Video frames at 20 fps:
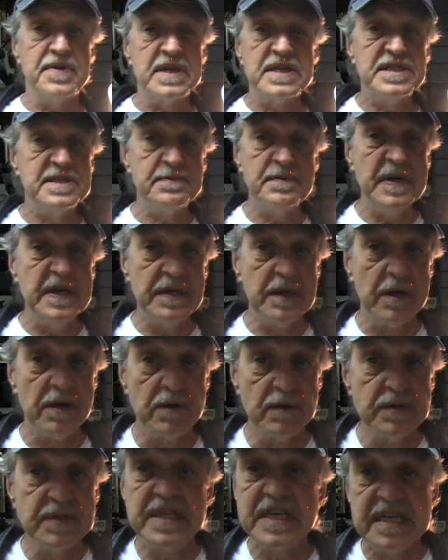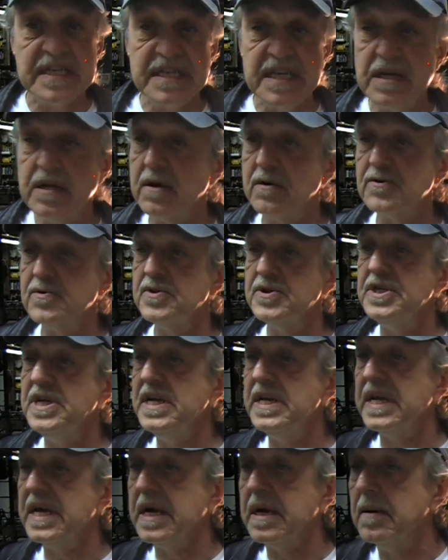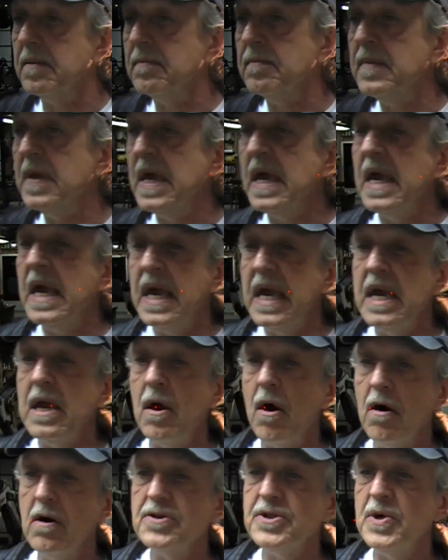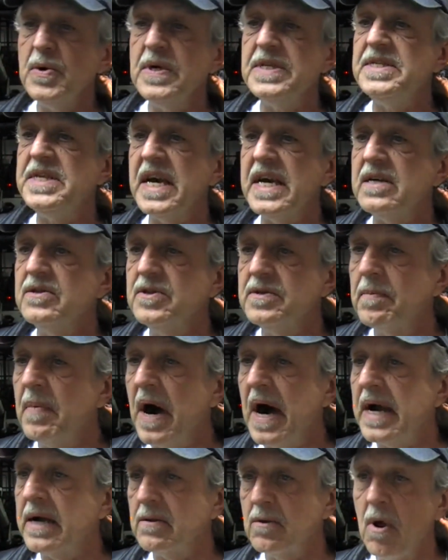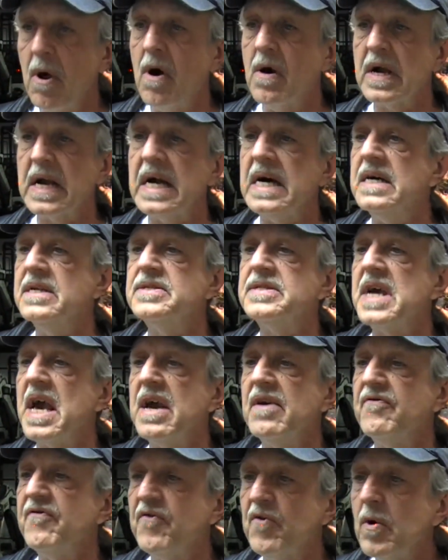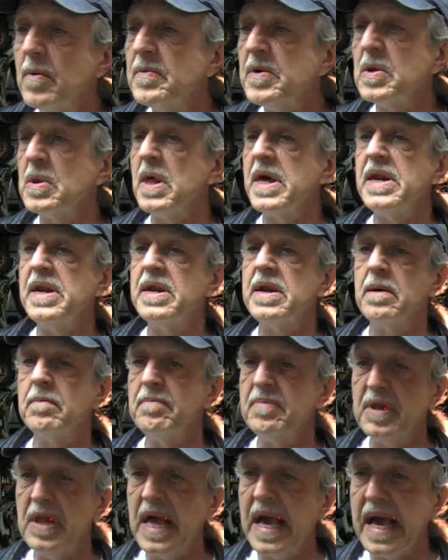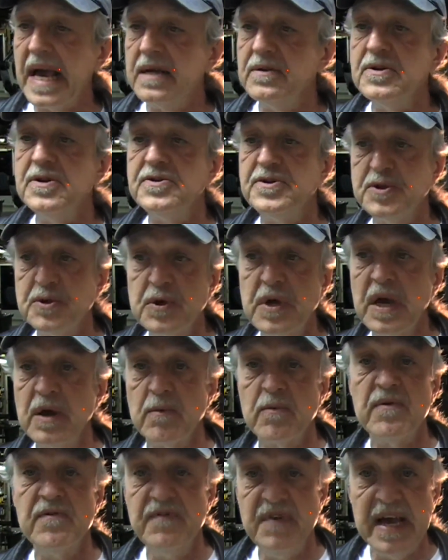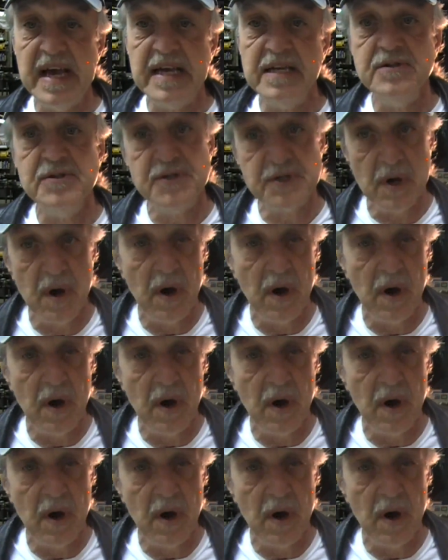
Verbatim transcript: the casinos, the casinos were cheating him. He also had taken to buying long guns and formulated a plan to get revenge